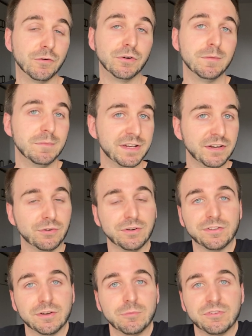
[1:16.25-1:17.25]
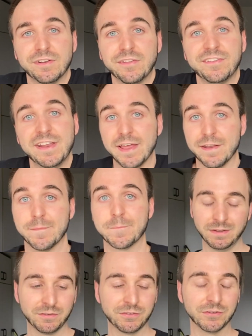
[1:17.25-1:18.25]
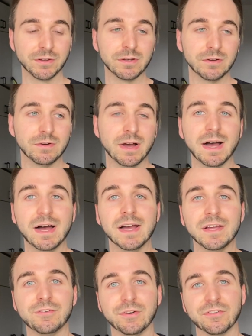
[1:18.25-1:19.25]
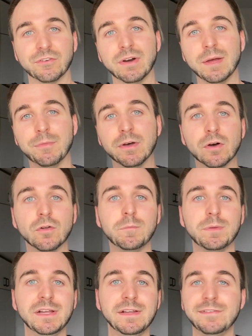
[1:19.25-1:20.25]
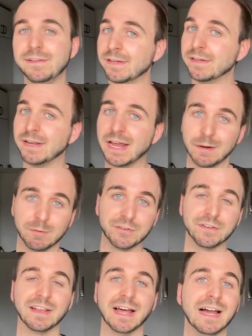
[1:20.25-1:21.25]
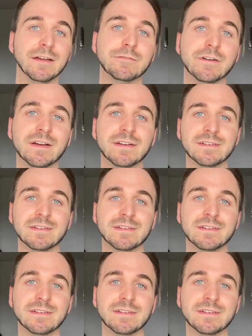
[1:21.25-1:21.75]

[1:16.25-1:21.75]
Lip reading: for a MIDI transcription instead. So I transcribed the whole piece in Ableton Live.